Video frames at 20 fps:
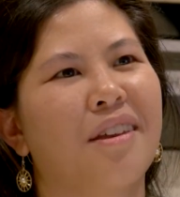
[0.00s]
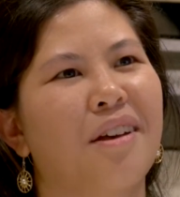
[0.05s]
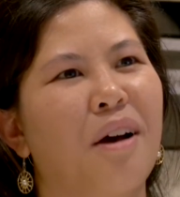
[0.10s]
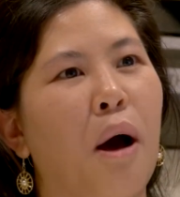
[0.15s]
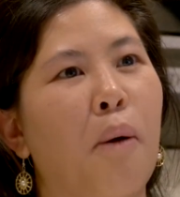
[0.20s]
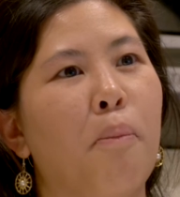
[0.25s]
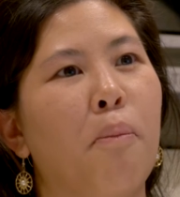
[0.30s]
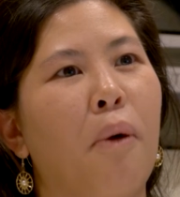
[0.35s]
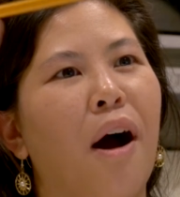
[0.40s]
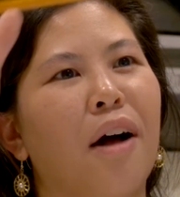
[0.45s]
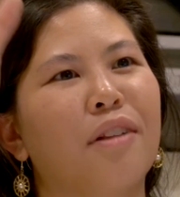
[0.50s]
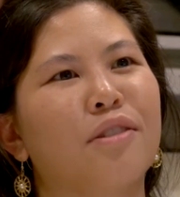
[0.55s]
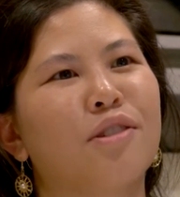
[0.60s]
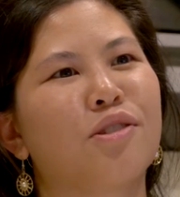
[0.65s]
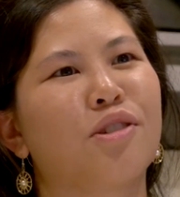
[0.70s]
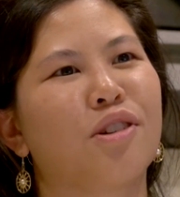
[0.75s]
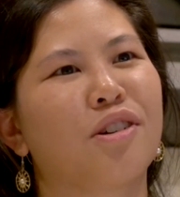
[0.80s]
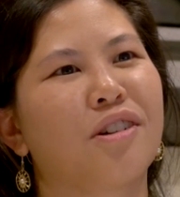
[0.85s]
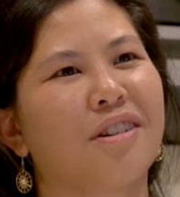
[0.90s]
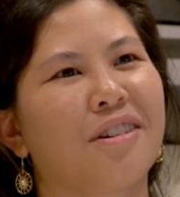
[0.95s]
a
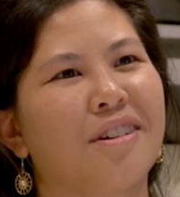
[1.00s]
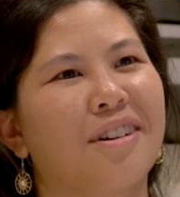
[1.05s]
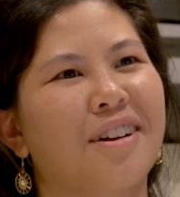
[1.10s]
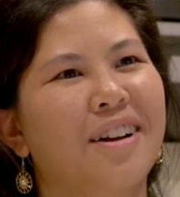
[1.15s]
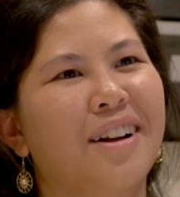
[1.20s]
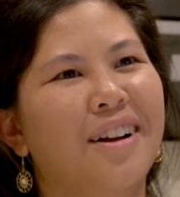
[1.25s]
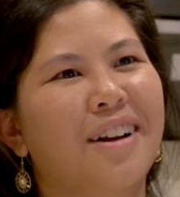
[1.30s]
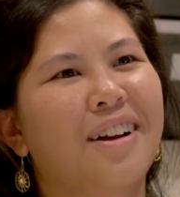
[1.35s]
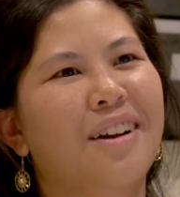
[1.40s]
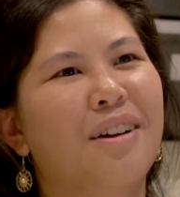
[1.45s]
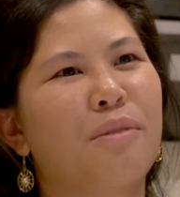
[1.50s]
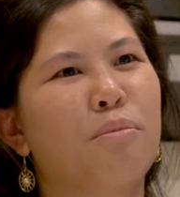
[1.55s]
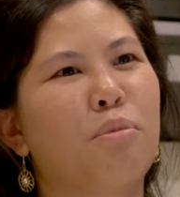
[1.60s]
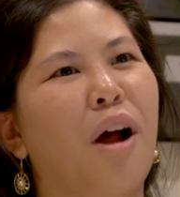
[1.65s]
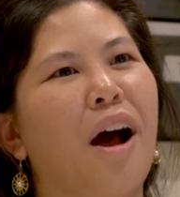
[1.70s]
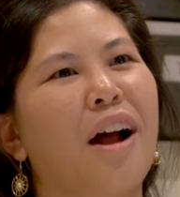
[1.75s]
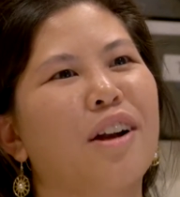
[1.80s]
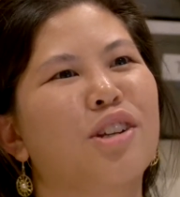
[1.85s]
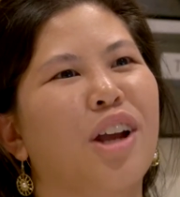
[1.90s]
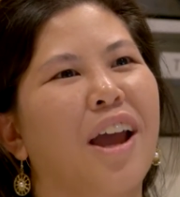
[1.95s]
monster
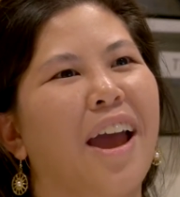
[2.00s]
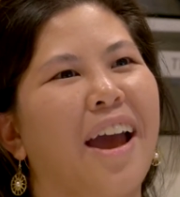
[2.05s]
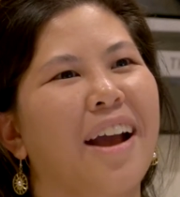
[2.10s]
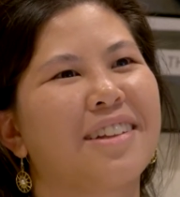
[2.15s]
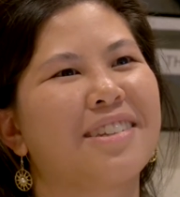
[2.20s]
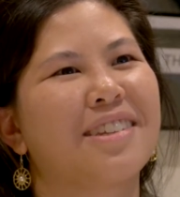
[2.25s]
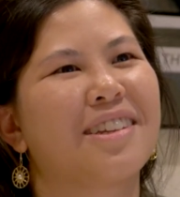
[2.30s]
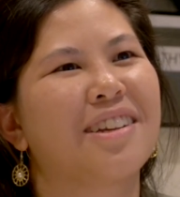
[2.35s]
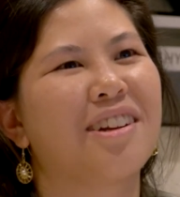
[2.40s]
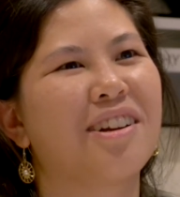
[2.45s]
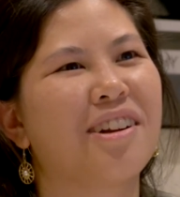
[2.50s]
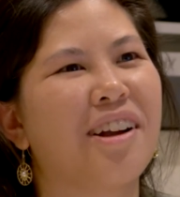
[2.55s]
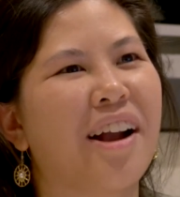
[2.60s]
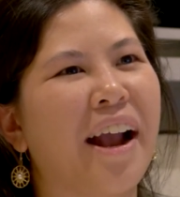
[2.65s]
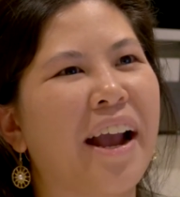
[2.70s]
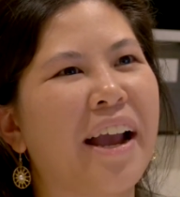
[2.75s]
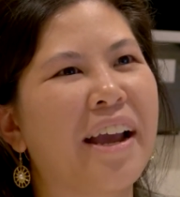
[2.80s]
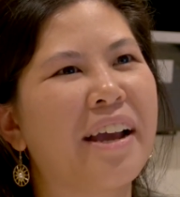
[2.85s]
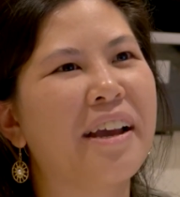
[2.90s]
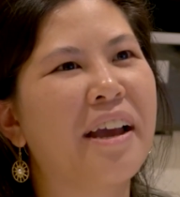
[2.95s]
project,
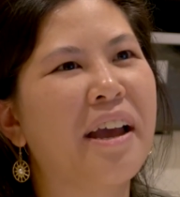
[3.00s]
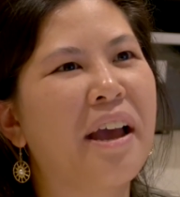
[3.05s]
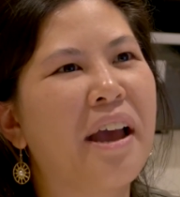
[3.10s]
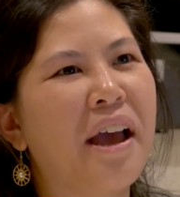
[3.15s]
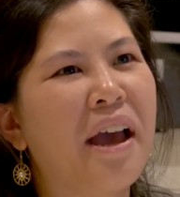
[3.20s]
right?